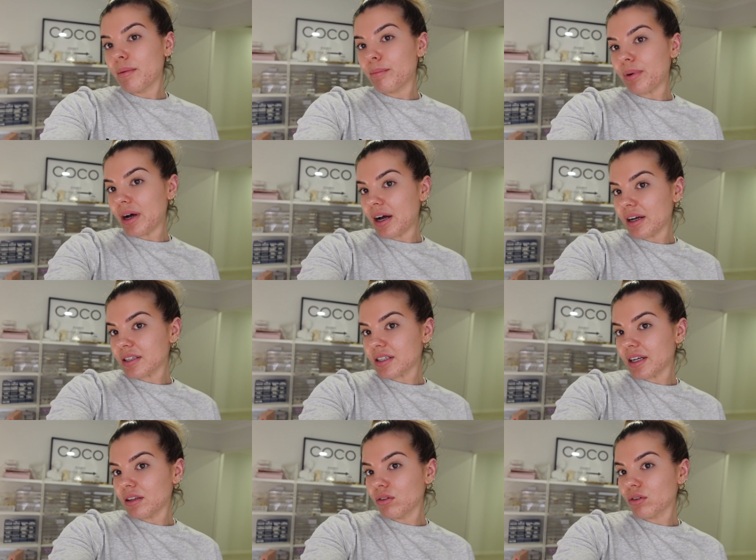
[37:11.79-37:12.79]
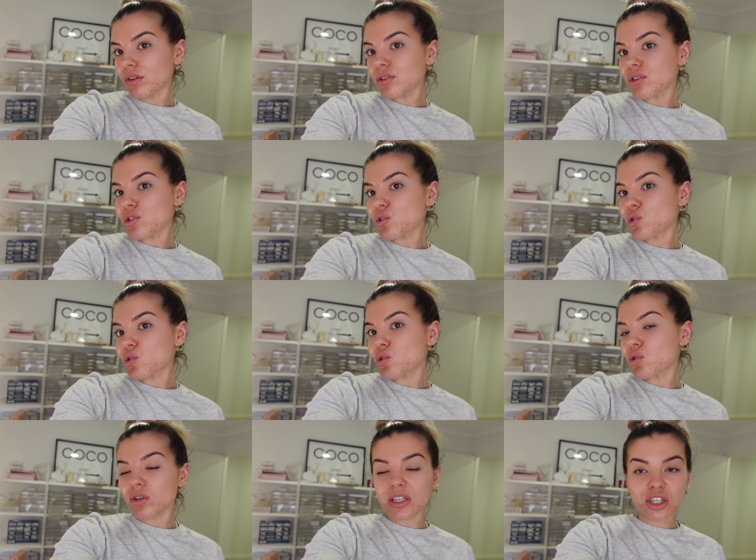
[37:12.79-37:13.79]
But it
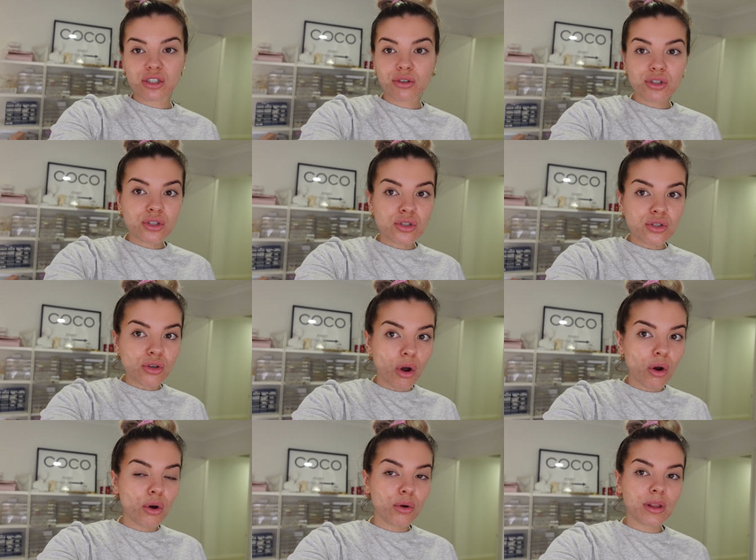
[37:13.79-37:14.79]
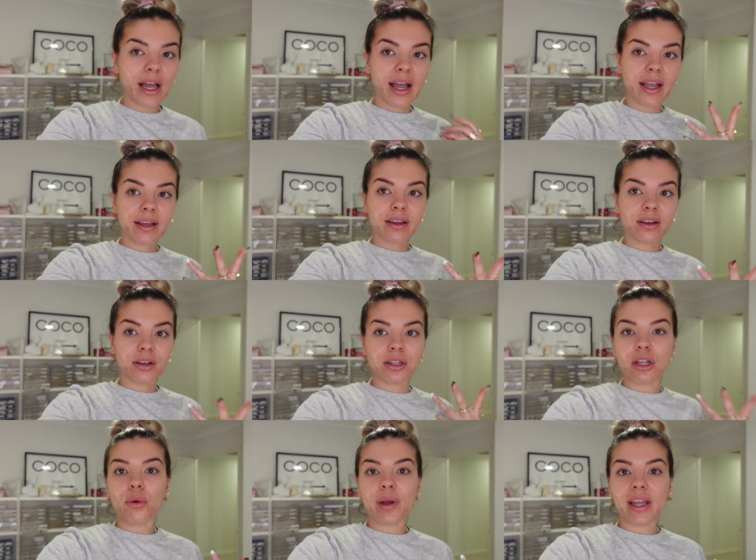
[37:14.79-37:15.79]
just looks so like
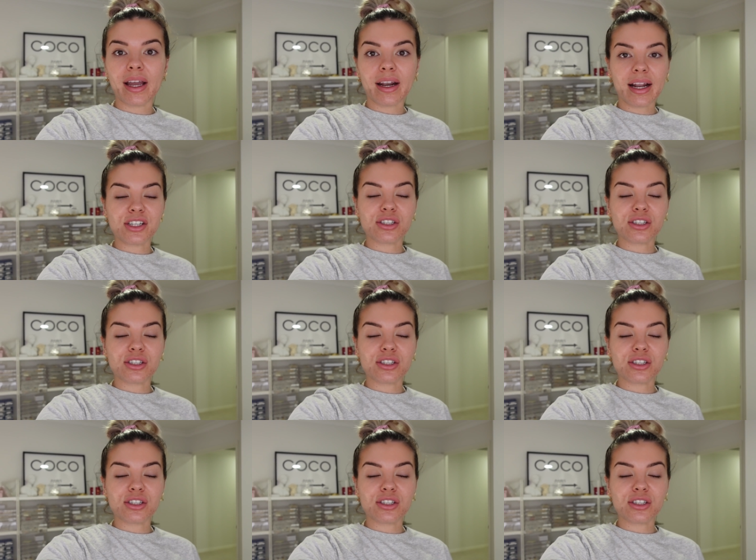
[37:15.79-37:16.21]
glowy, and